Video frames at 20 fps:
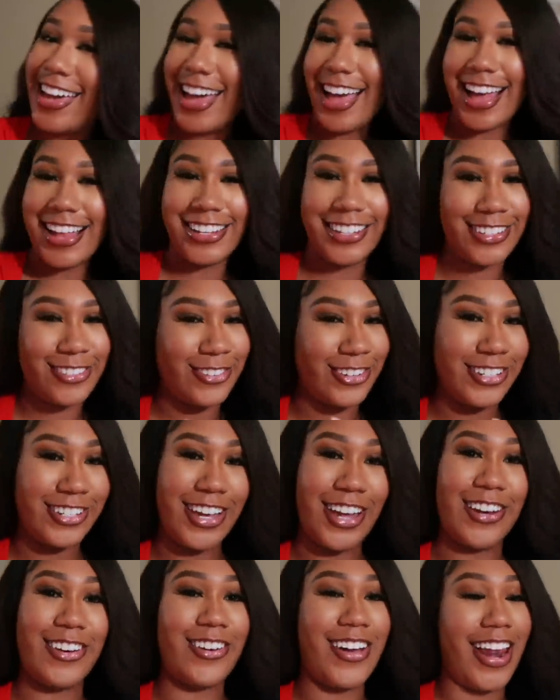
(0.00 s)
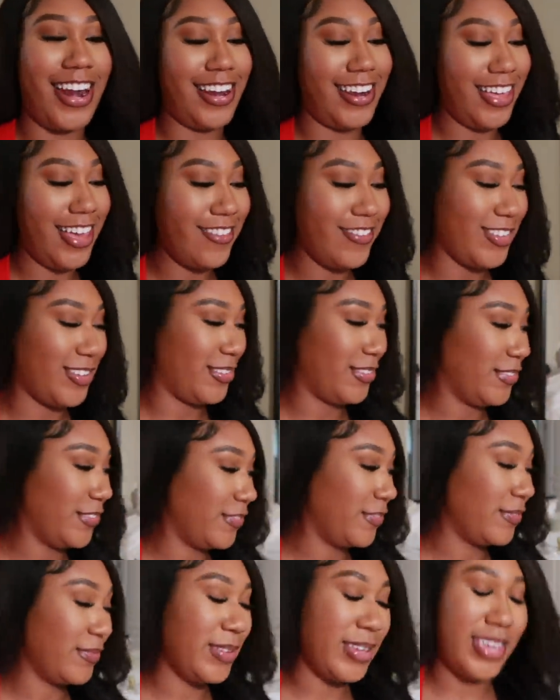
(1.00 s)
I just want y'all to know I love you.
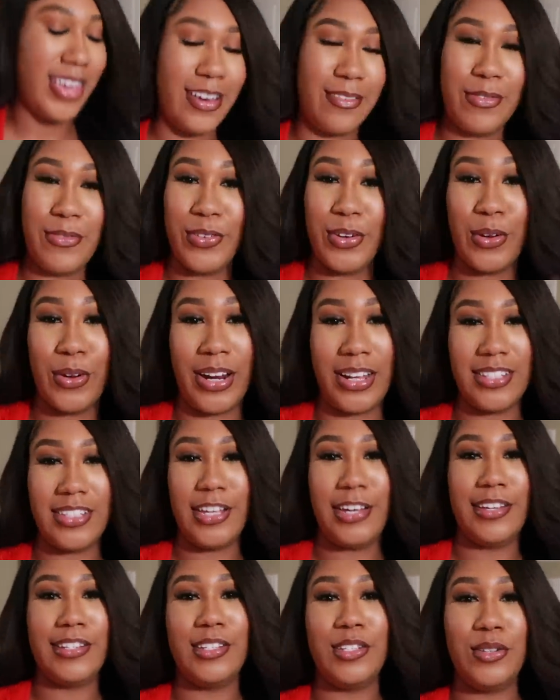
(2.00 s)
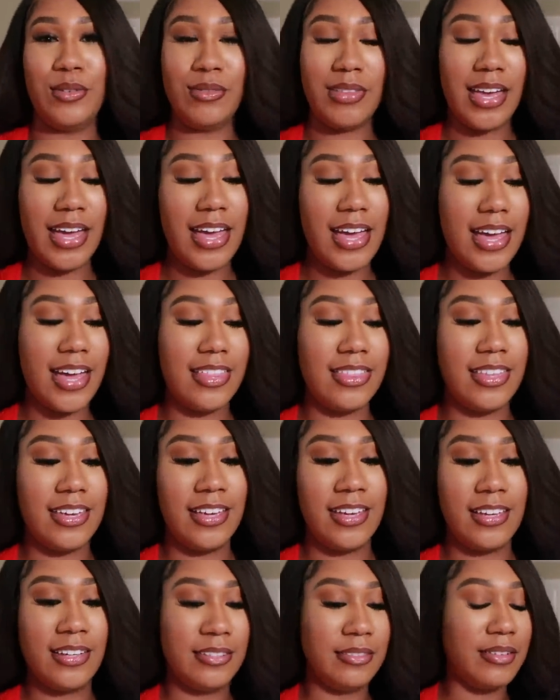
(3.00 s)
But yeah, we're going to go downstairs and do that, and
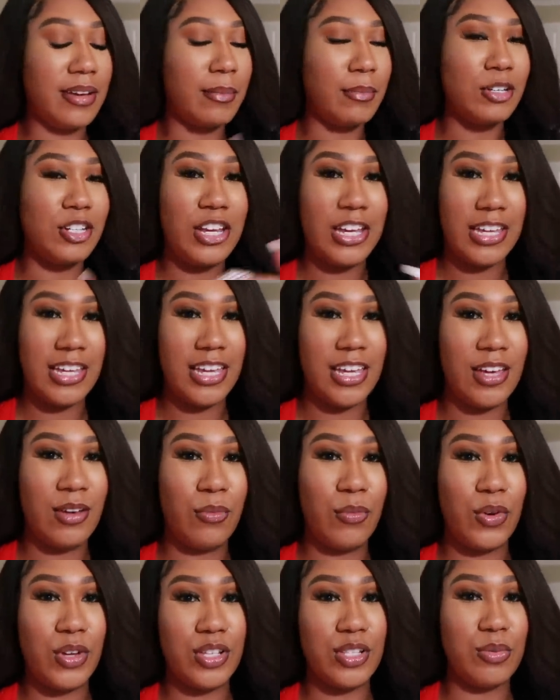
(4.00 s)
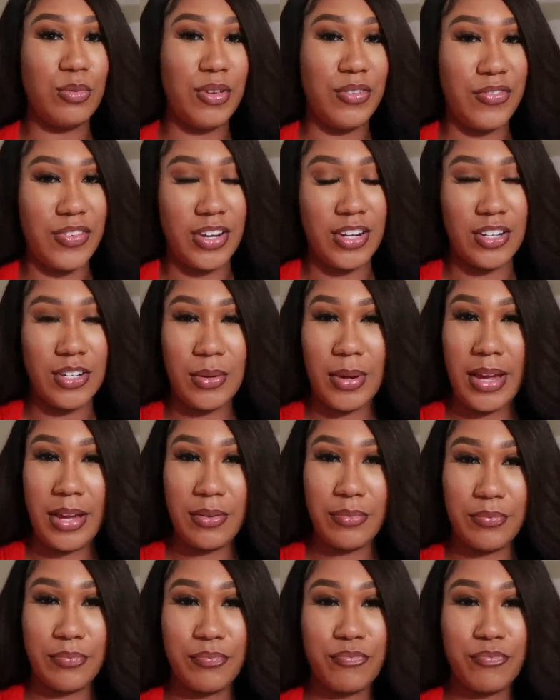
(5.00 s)
then I'm going to check in once we finish, okay?